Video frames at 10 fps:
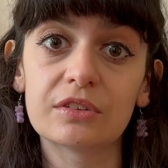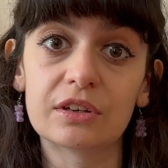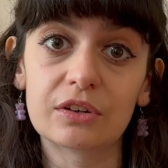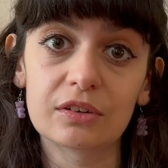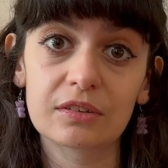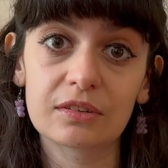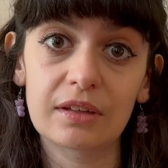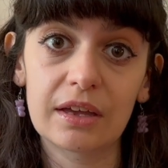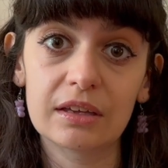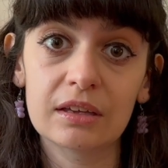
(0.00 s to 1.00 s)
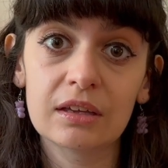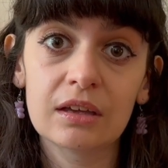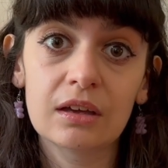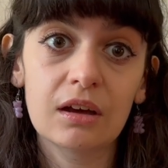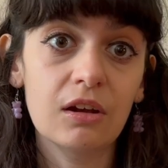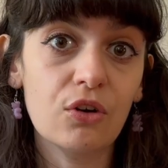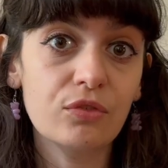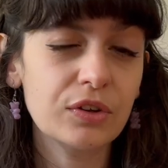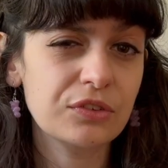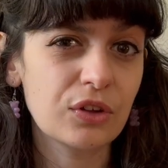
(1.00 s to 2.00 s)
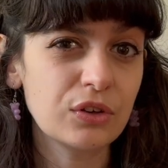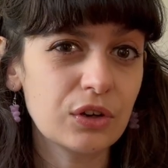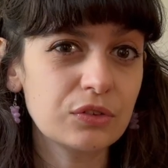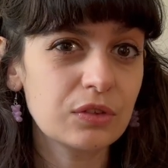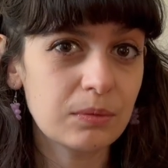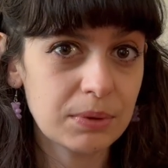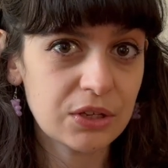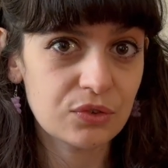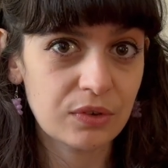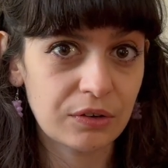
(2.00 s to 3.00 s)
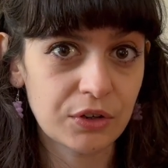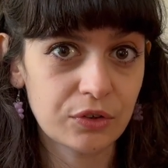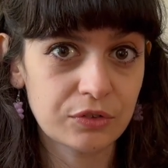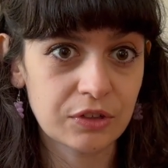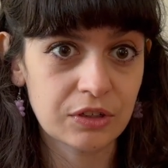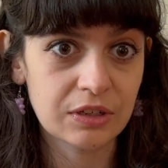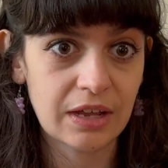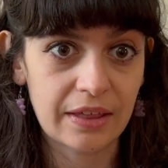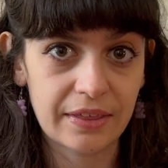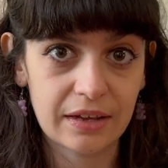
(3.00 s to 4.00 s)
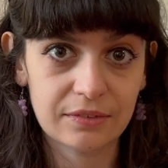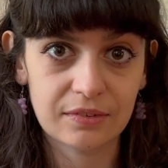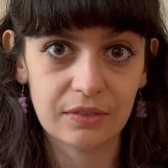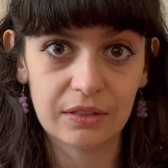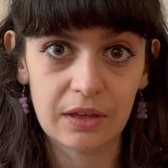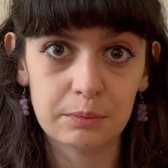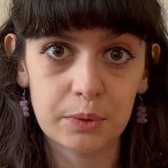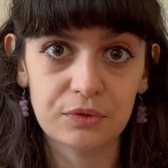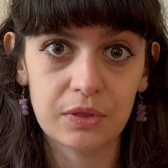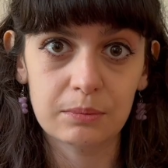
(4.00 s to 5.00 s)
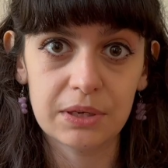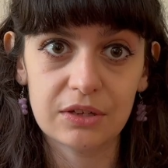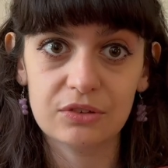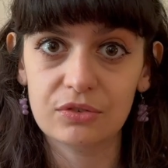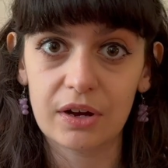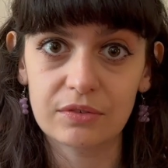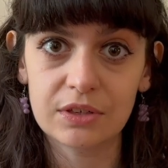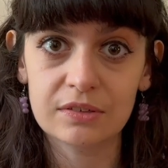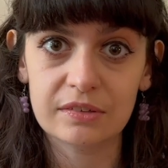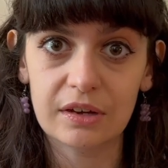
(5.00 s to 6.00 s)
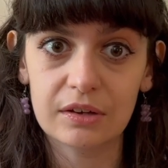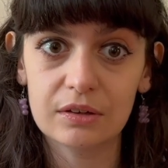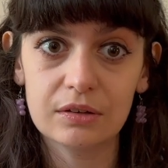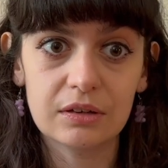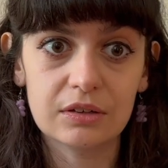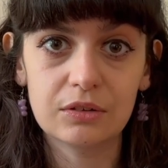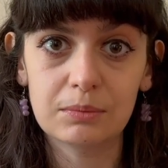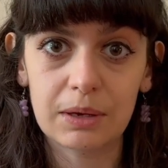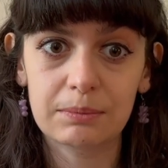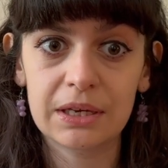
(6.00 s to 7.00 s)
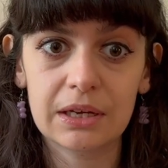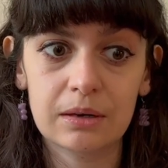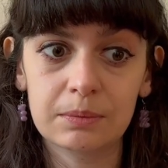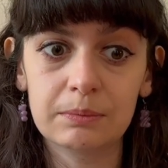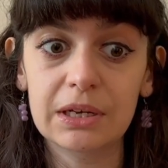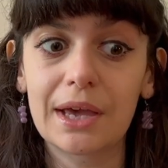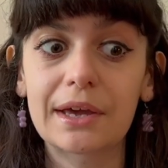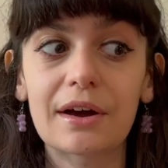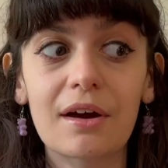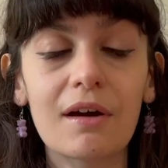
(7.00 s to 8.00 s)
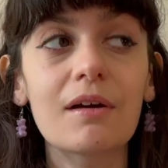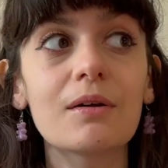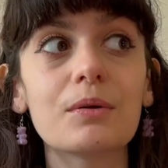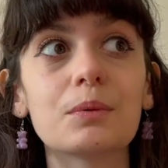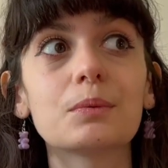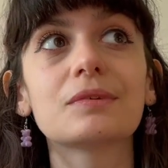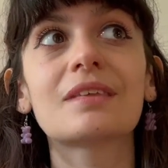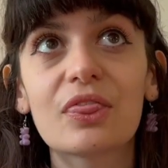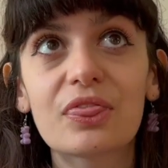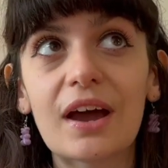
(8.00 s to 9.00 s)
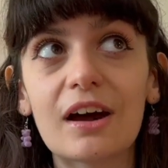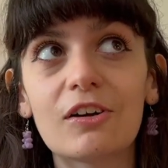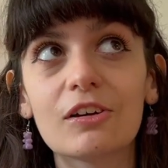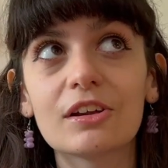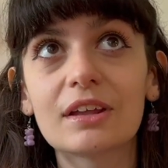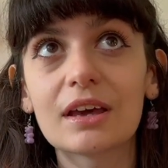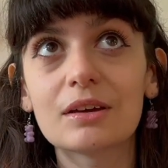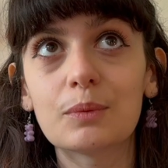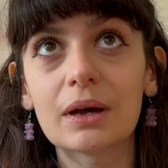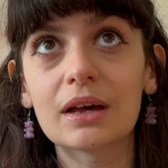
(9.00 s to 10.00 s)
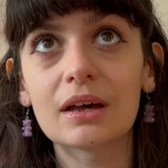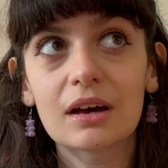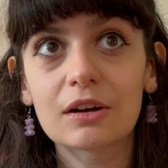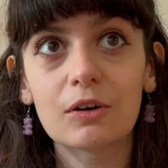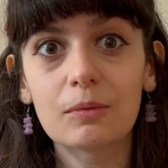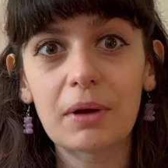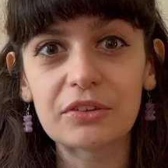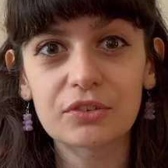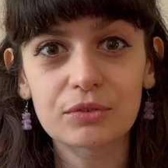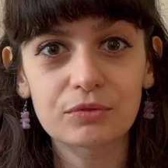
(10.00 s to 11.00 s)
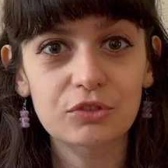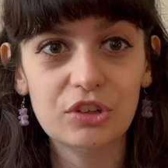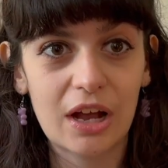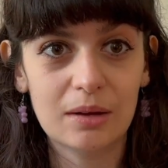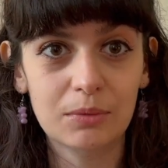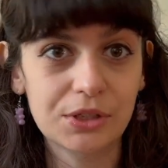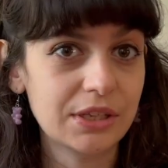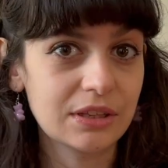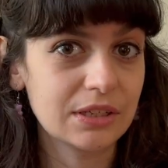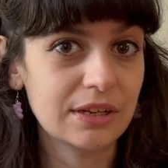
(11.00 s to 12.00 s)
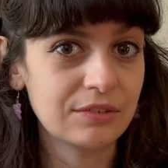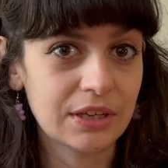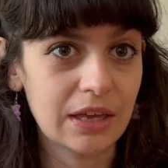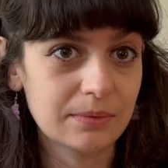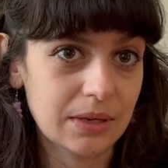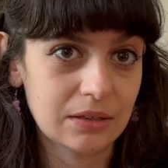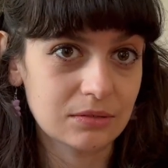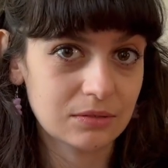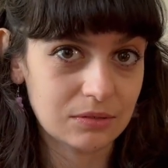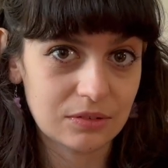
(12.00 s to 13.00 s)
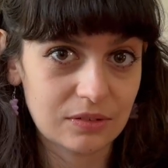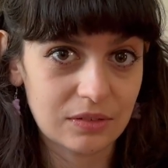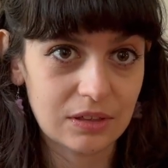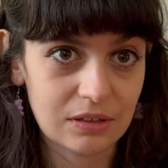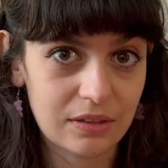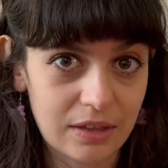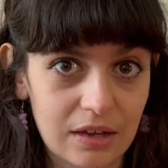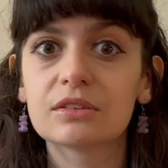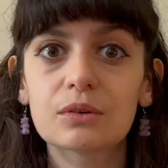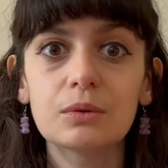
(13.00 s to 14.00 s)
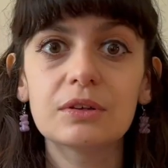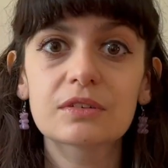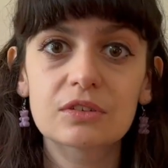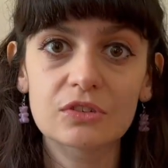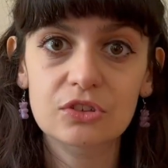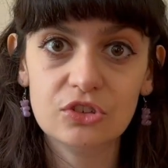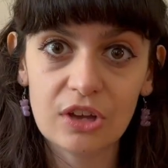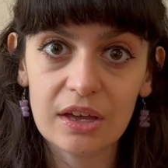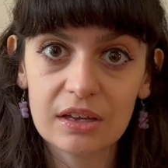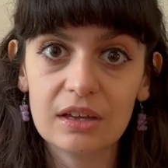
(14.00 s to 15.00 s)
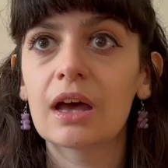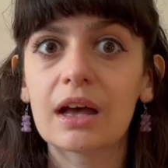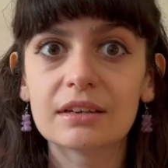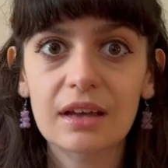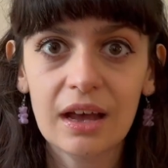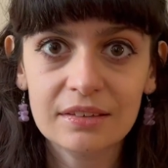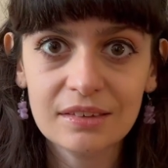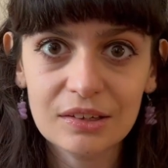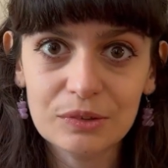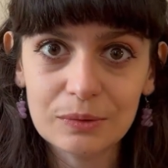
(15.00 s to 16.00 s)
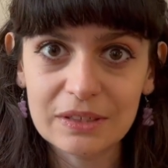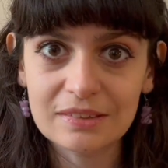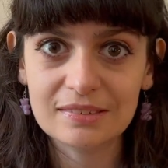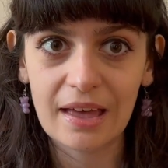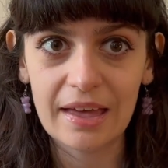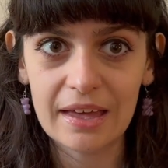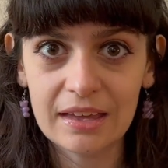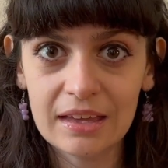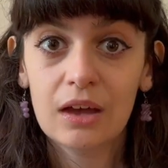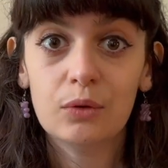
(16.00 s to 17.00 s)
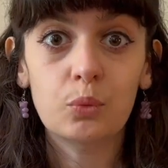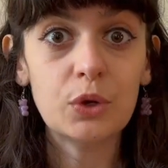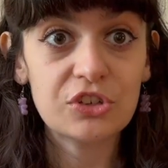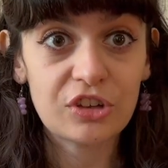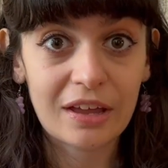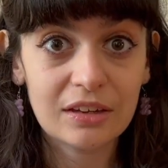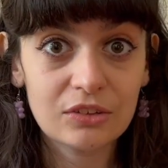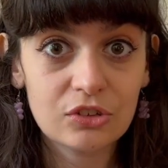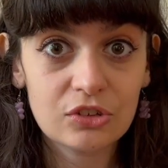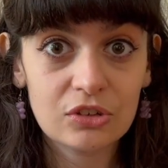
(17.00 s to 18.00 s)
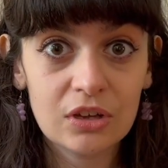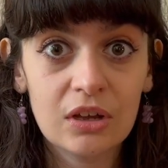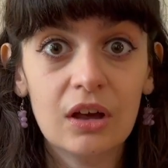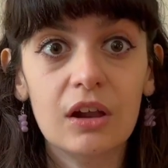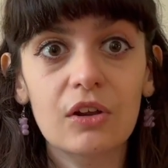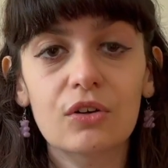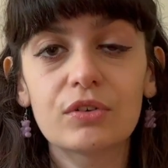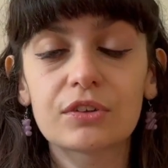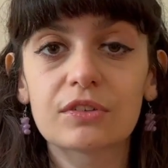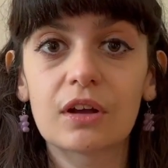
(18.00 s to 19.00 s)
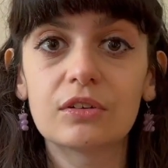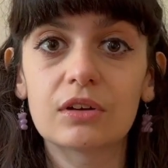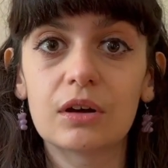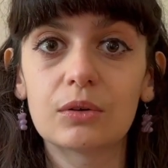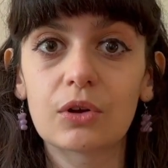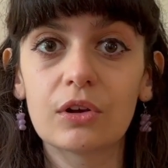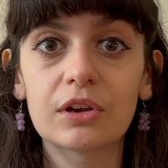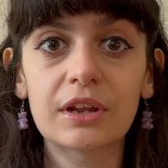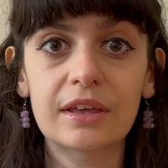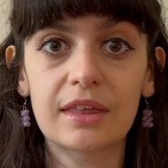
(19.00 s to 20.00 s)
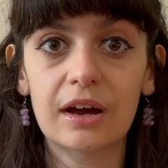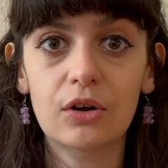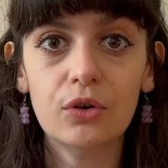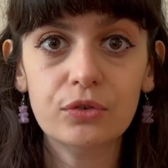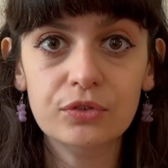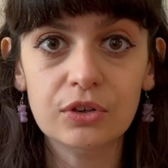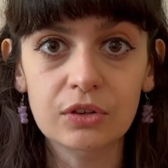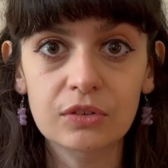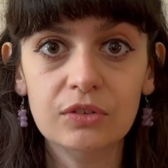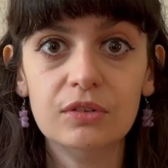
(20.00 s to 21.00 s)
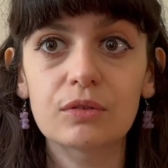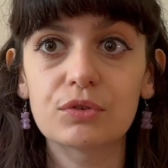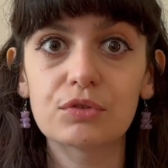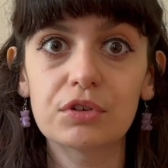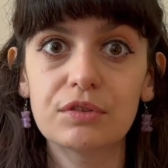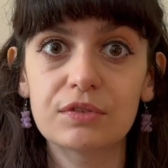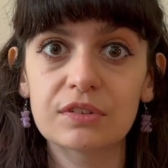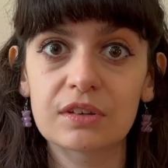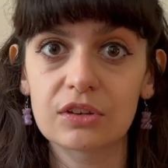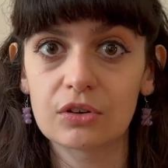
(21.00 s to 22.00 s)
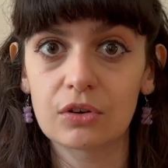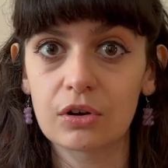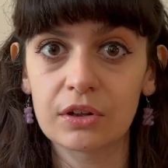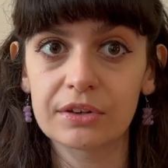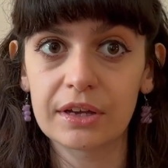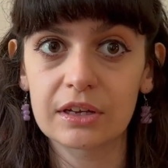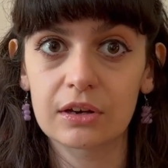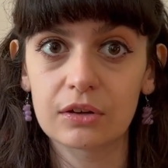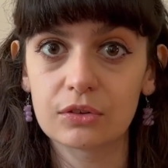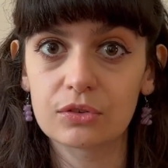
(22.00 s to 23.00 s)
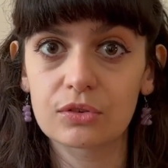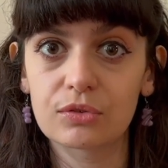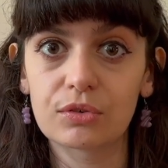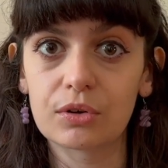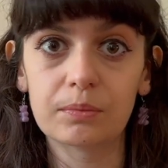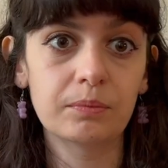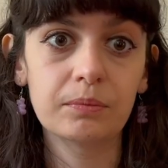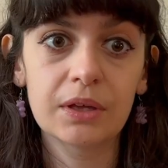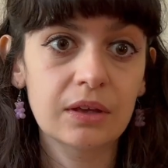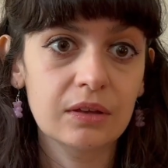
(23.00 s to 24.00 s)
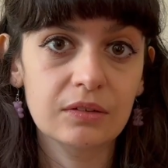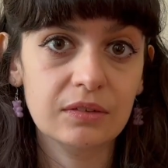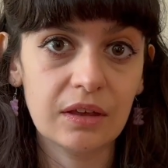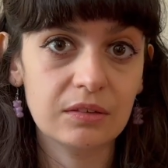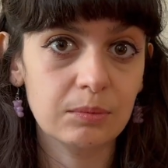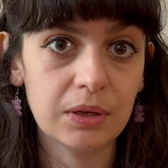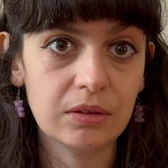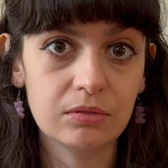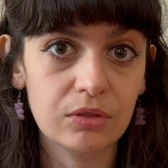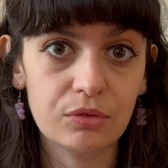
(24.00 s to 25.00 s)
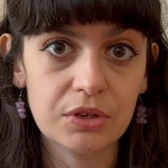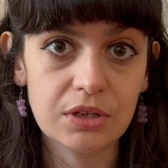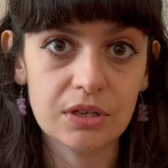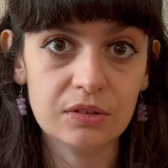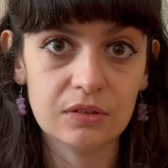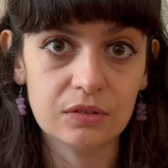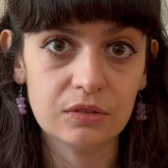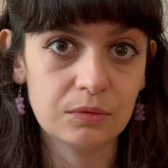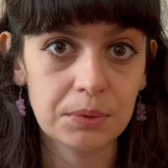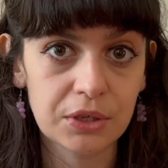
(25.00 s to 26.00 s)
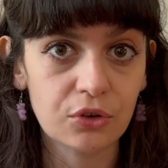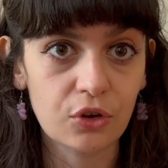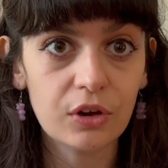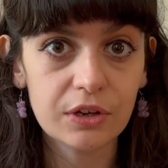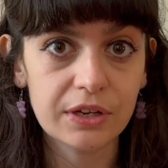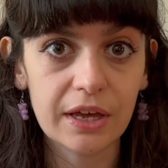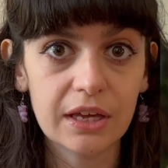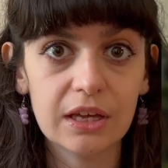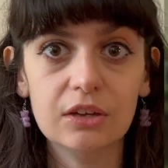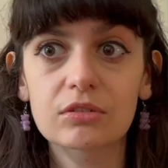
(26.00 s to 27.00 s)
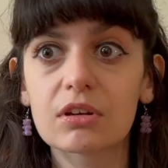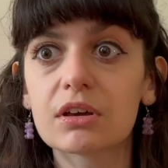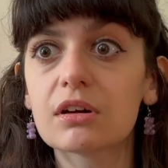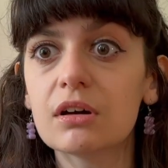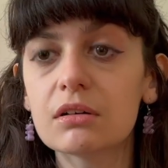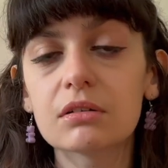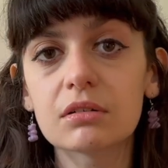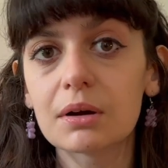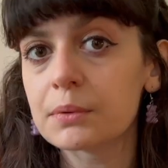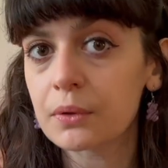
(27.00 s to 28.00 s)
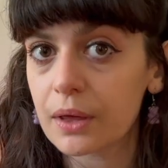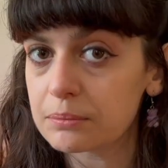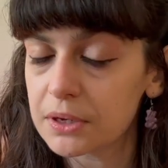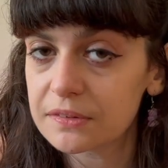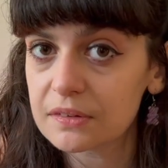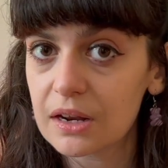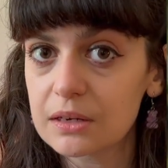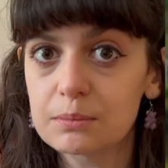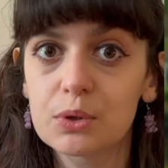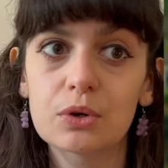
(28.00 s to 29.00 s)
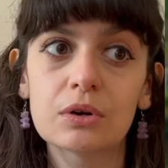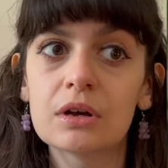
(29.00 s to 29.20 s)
in a good state? A lot of us don't go to the beach very often and they have something they bought for the beach 5 years ago and you might pick it up and be like, oh, it was that holiday where I got a bunch of jam on it that never came out or something like that. It's always good to check, and as I always say, we change. A lot of us don't go on holiday that often, so if you revisit your holiday clothes from, say it's been 3 years since you've been on holiday and you're like, oh, I'm not that person anymore,